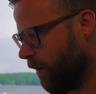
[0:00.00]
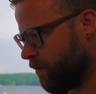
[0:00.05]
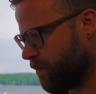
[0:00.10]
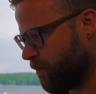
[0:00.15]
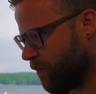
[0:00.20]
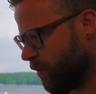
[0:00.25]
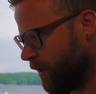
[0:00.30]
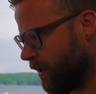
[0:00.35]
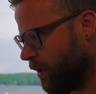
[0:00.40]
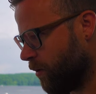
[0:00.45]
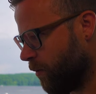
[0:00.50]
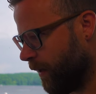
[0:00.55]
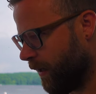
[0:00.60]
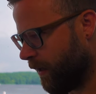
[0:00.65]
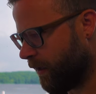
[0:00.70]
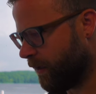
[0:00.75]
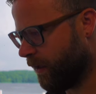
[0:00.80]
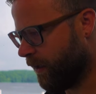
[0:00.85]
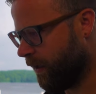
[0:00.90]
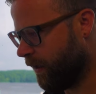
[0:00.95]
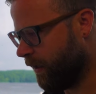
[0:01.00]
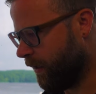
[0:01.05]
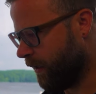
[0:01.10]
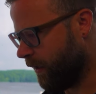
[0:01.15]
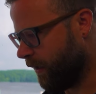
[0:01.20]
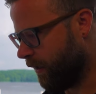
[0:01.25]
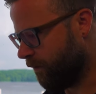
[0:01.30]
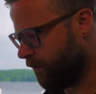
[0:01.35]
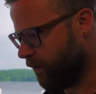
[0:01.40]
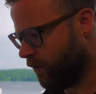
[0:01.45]
It was pretty quick.
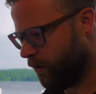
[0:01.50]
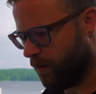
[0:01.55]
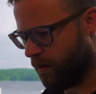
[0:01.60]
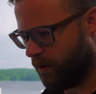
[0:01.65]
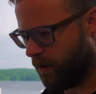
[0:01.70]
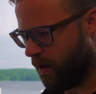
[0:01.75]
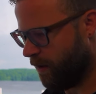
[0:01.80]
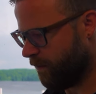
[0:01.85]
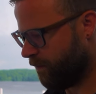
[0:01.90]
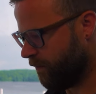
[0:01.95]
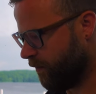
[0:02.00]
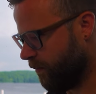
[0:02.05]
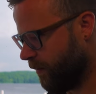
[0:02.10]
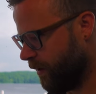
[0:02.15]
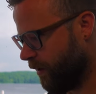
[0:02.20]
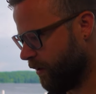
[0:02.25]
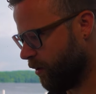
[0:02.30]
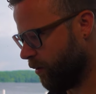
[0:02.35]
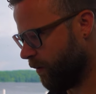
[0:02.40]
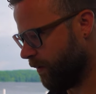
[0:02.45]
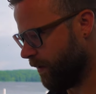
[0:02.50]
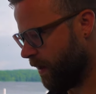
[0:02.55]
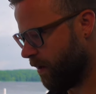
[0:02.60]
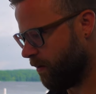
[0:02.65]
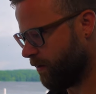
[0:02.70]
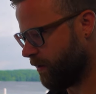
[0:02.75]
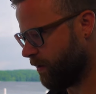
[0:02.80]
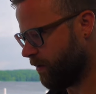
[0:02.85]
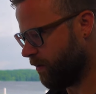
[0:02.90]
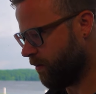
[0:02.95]
If you're not familiar with
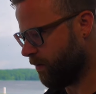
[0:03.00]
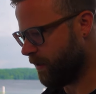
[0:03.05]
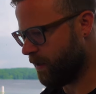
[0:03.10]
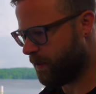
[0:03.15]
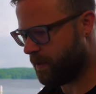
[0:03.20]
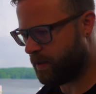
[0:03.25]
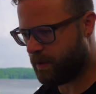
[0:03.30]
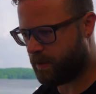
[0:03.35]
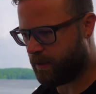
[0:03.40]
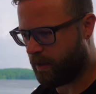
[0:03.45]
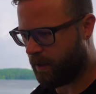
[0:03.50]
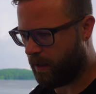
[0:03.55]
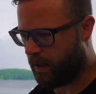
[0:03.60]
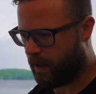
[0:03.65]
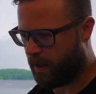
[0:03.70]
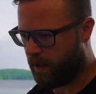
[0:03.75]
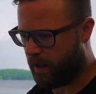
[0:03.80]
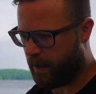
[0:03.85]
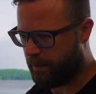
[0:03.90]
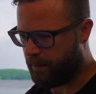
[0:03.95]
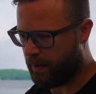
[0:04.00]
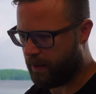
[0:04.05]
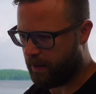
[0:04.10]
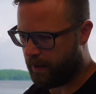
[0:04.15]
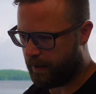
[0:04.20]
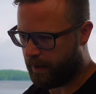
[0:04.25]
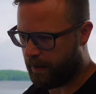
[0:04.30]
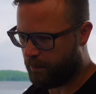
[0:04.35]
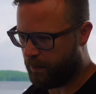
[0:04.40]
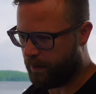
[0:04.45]
how to do this, I mean,
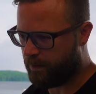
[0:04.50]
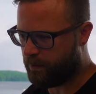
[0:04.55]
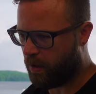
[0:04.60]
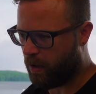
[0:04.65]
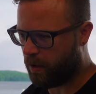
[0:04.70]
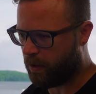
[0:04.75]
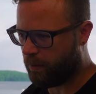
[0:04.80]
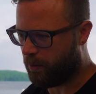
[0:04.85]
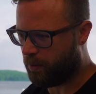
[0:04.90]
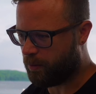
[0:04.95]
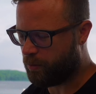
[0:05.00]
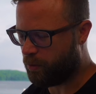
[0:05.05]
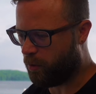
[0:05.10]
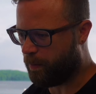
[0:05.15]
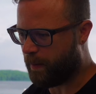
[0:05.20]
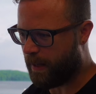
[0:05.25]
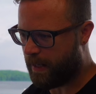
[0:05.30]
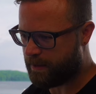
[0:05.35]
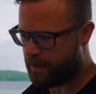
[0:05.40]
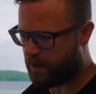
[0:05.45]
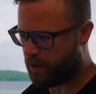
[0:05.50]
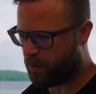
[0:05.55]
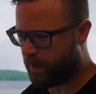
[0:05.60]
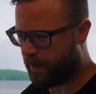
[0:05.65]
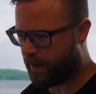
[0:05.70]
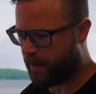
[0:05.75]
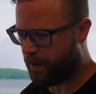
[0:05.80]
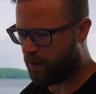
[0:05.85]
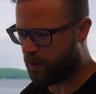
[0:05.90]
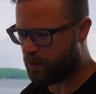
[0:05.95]
again, we've talked about Toolpaths and the
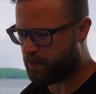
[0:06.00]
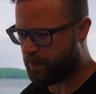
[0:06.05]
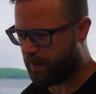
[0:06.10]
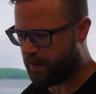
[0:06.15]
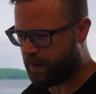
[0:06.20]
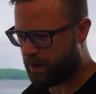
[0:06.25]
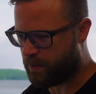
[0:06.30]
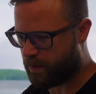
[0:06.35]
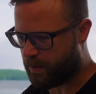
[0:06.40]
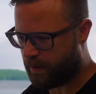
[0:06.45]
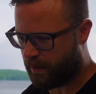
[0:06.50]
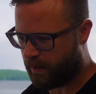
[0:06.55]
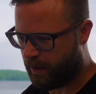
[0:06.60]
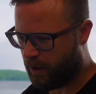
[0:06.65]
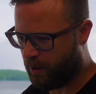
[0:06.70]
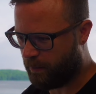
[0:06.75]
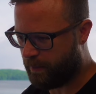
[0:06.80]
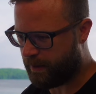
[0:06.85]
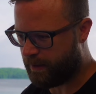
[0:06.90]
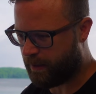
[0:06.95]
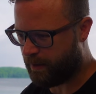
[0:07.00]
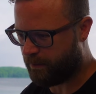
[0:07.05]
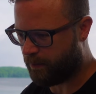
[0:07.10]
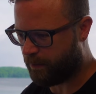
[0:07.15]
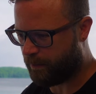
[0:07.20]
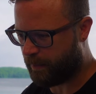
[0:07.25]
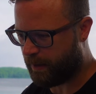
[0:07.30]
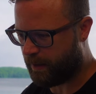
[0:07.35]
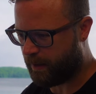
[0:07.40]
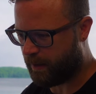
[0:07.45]
quick hitters, but this one's a little bit
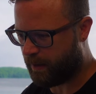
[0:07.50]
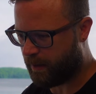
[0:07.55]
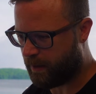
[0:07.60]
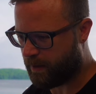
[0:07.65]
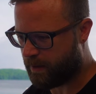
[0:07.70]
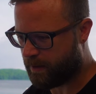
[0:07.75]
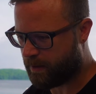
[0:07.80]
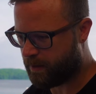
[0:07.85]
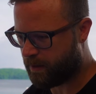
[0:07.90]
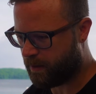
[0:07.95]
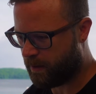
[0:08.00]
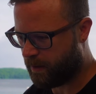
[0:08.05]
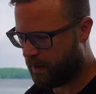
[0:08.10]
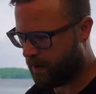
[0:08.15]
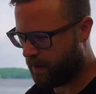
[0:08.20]
different because